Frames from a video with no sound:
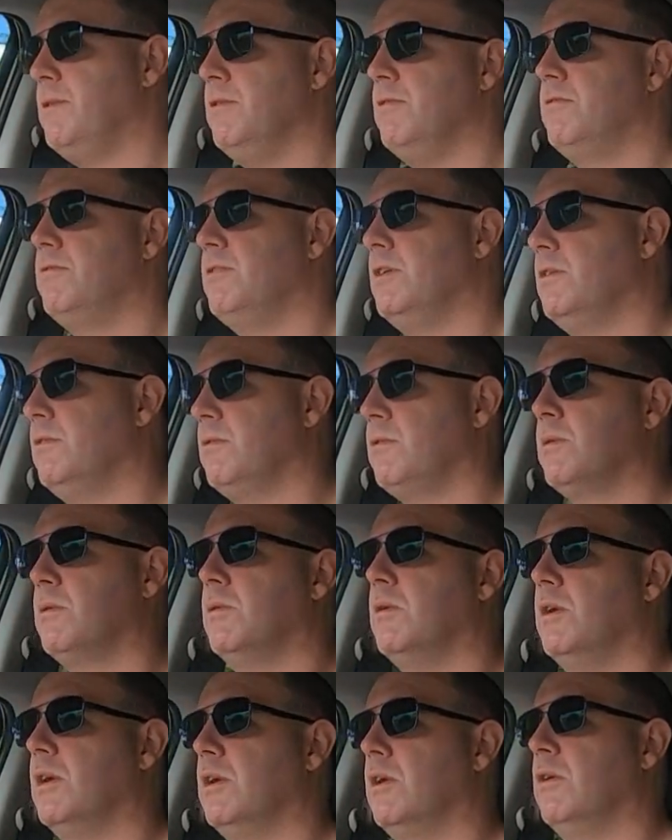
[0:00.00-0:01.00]
You sit
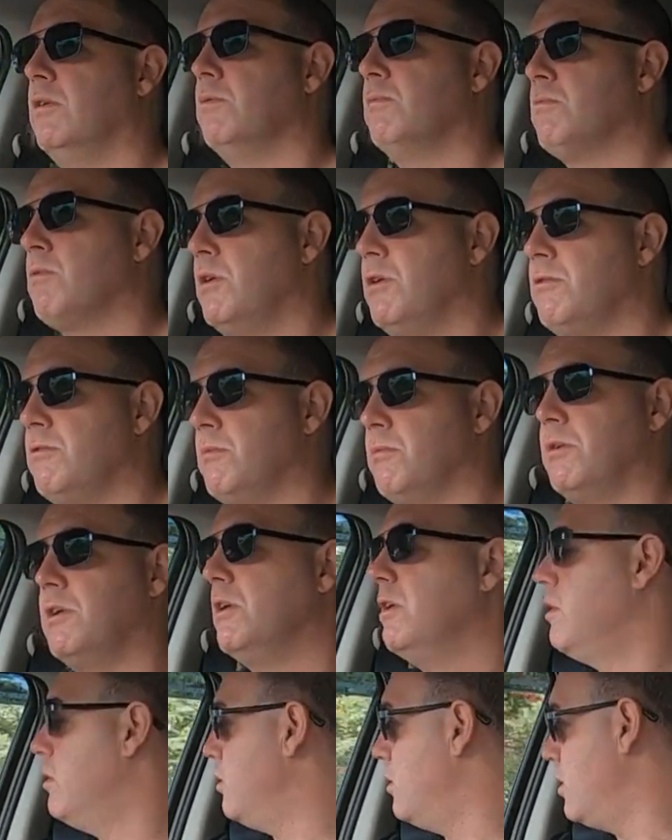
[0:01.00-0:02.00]
quite
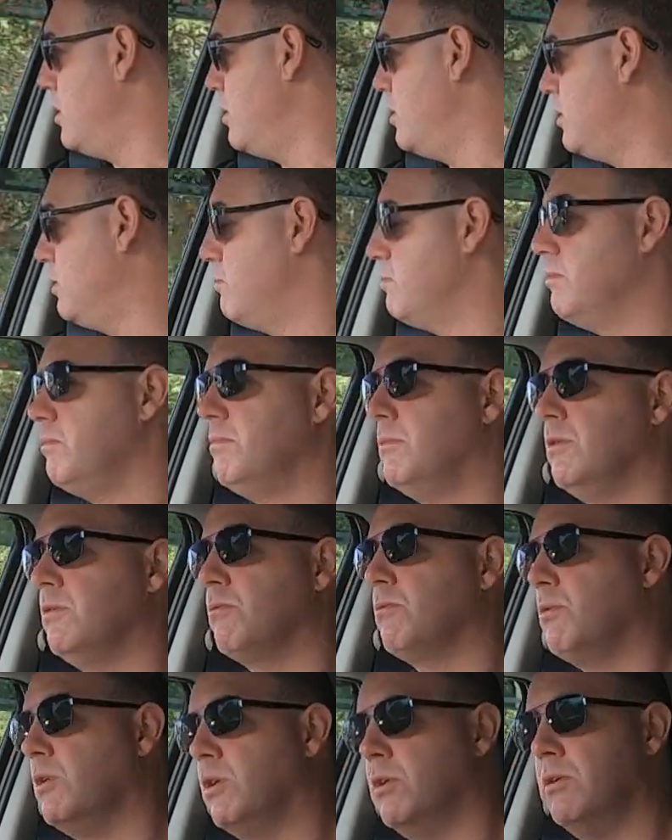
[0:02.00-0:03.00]
reasonably high up
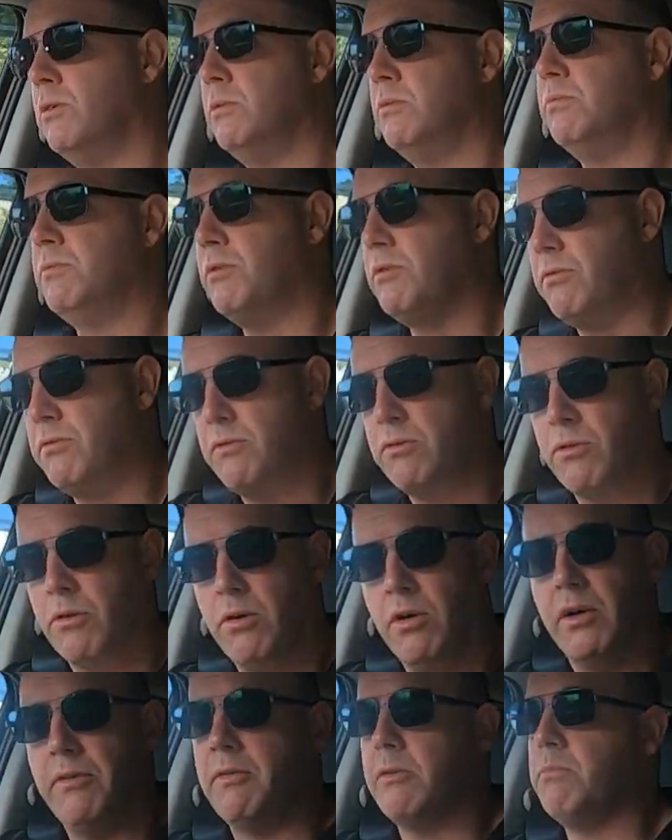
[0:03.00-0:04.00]
as well. This
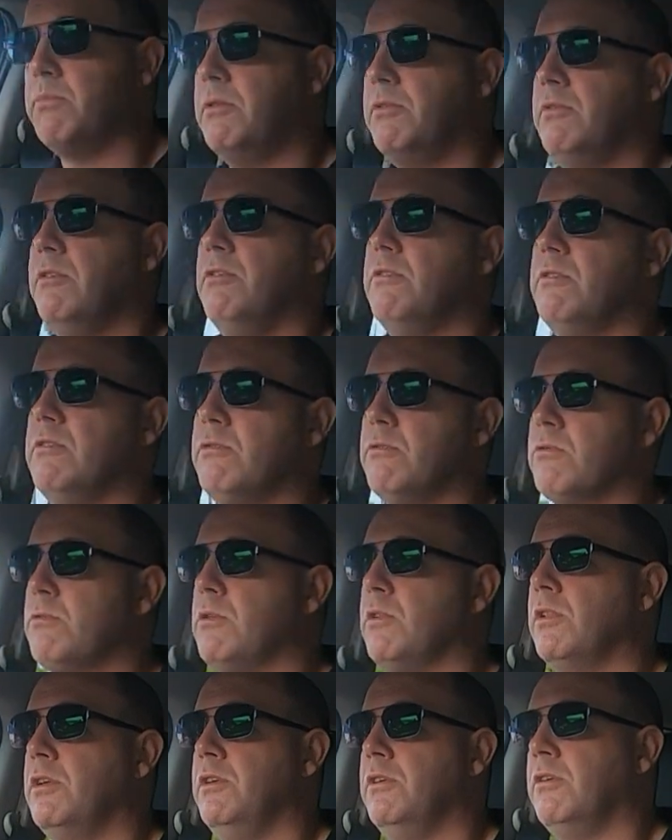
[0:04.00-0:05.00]
driving position's
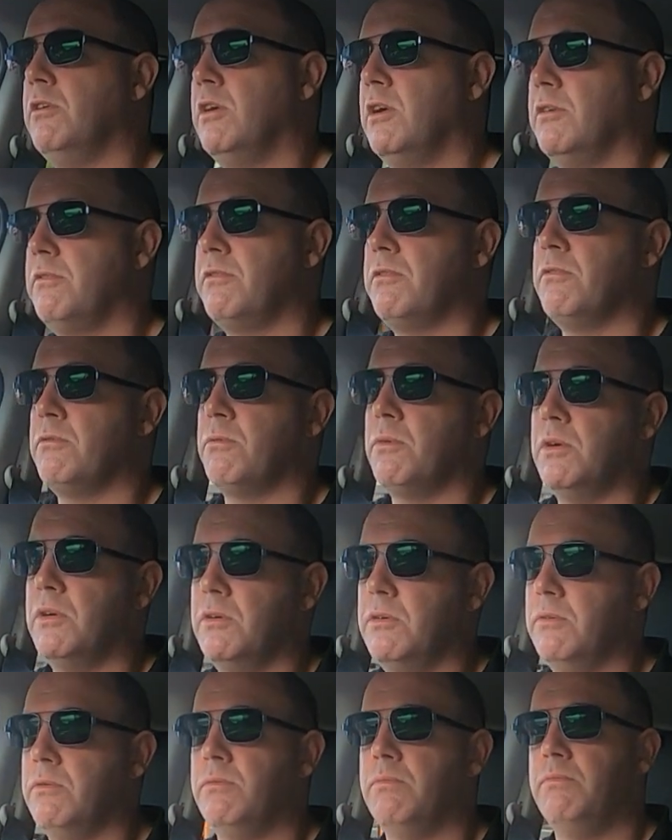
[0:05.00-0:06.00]
really nice as
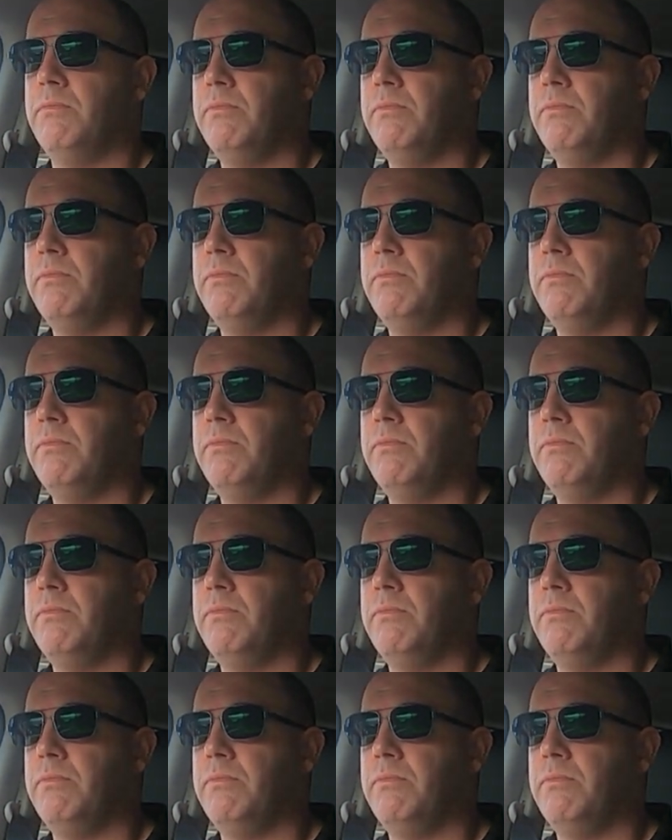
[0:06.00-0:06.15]
well.